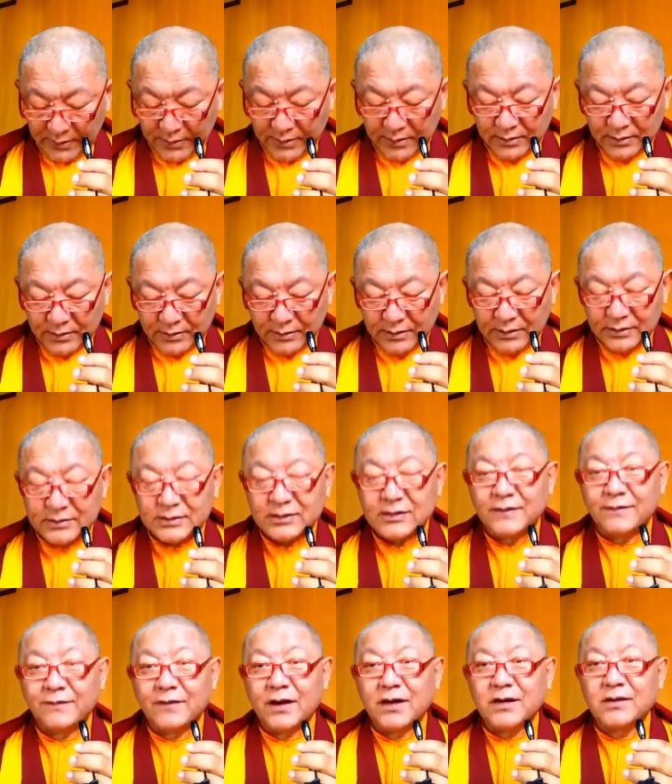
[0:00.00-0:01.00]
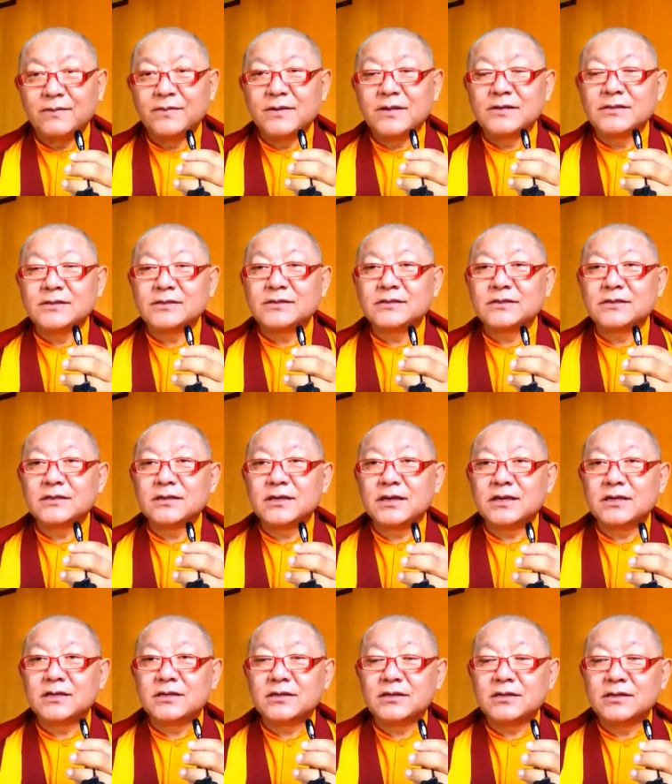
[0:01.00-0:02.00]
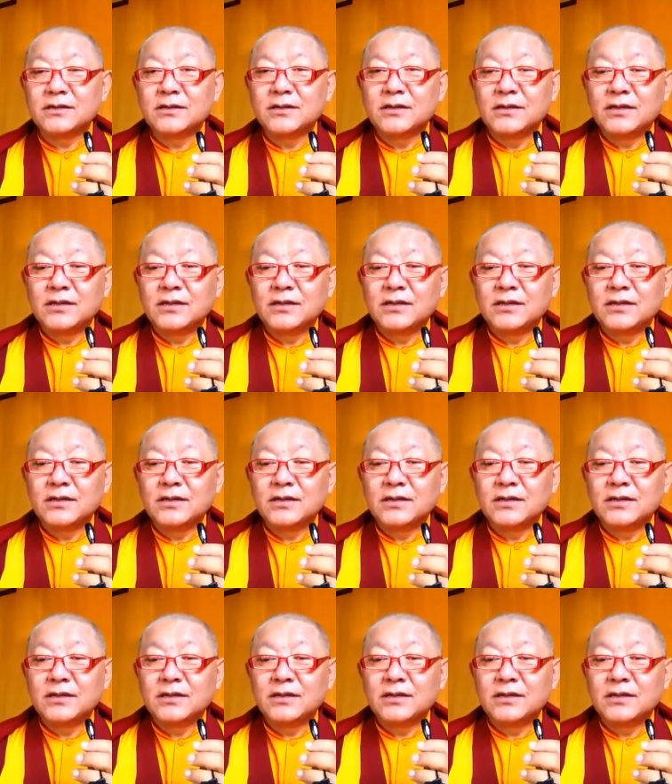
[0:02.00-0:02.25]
these defilements and